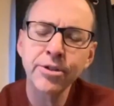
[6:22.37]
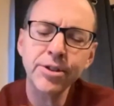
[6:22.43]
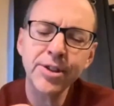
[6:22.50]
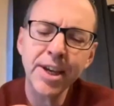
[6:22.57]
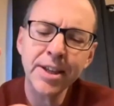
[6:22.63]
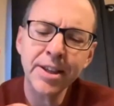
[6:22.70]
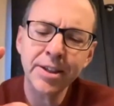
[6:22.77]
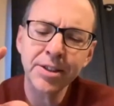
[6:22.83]
you
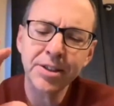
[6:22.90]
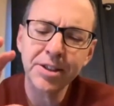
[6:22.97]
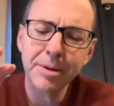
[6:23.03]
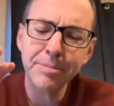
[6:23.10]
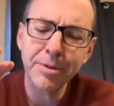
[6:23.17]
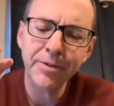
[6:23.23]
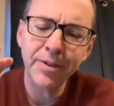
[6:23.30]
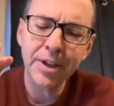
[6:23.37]
saying that
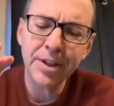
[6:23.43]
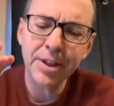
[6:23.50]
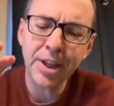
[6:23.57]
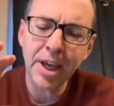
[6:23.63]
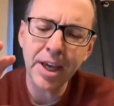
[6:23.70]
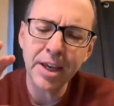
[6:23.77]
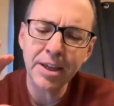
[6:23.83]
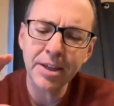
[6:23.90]
some of it,
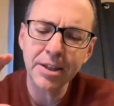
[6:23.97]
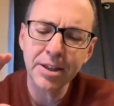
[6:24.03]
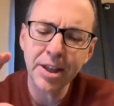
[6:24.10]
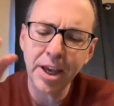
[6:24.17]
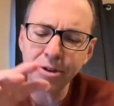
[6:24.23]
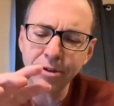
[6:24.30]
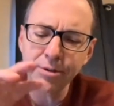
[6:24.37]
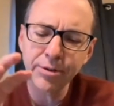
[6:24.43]
they
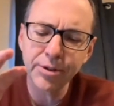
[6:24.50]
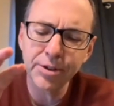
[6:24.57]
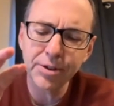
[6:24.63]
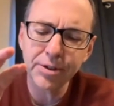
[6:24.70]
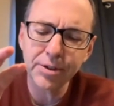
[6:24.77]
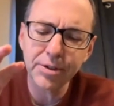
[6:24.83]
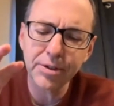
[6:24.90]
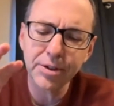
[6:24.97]
they
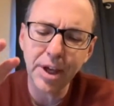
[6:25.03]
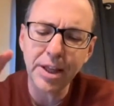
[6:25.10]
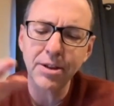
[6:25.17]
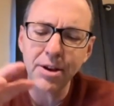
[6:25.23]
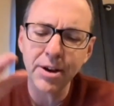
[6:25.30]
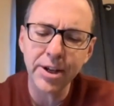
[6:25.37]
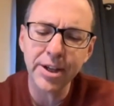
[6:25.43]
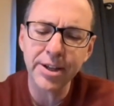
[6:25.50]
use, they
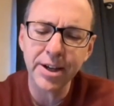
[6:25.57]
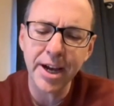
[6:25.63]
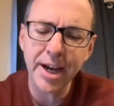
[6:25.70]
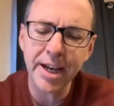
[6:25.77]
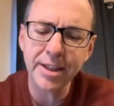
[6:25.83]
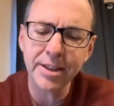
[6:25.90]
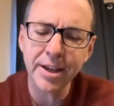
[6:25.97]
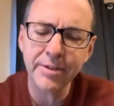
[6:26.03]
log into
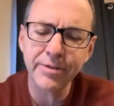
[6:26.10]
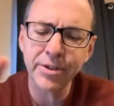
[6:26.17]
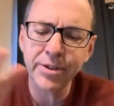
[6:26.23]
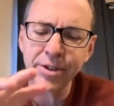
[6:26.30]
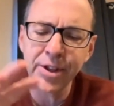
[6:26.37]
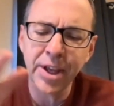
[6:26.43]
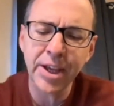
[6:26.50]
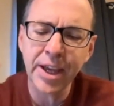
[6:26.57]
HighLevel
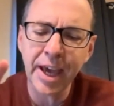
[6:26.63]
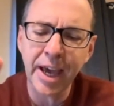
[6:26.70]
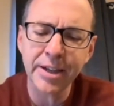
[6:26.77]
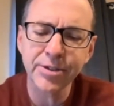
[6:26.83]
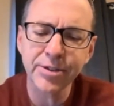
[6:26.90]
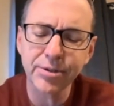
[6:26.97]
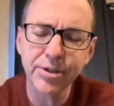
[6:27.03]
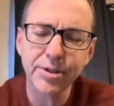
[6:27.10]
and they
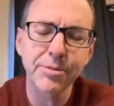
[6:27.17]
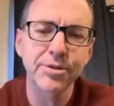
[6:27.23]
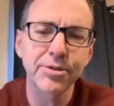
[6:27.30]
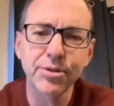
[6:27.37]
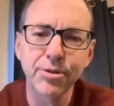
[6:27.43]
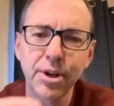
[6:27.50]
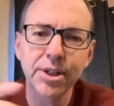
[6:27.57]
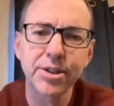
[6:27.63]
answer some of those
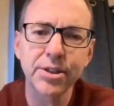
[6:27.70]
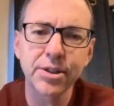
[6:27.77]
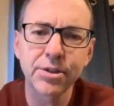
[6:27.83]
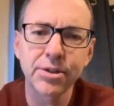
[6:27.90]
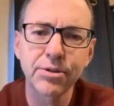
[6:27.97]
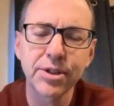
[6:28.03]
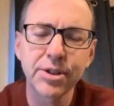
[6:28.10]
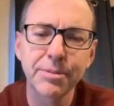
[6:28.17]
questions and
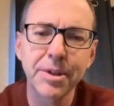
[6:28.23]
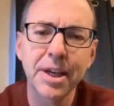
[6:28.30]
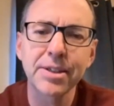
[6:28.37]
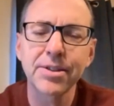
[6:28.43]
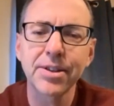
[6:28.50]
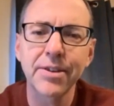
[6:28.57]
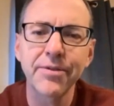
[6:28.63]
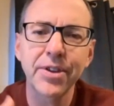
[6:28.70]
do some of that
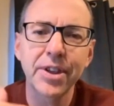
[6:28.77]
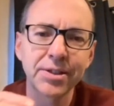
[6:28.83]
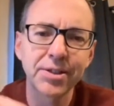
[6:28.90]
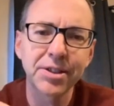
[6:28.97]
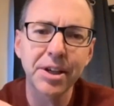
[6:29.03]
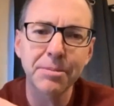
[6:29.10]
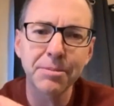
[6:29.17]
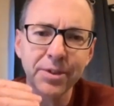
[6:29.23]
stuff, and then
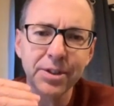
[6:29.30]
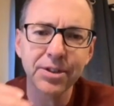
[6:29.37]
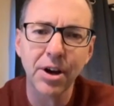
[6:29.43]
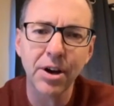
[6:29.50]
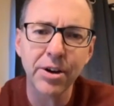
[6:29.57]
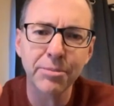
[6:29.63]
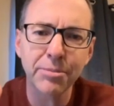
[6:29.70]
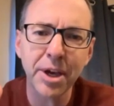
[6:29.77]
some of it's
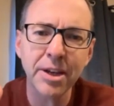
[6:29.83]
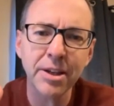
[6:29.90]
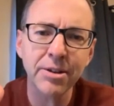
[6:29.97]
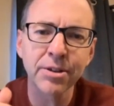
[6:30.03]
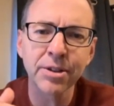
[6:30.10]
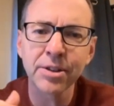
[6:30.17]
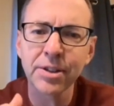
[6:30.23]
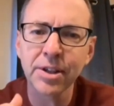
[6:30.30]
automated,
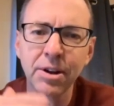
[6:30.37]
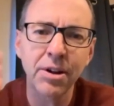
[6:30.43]
or is it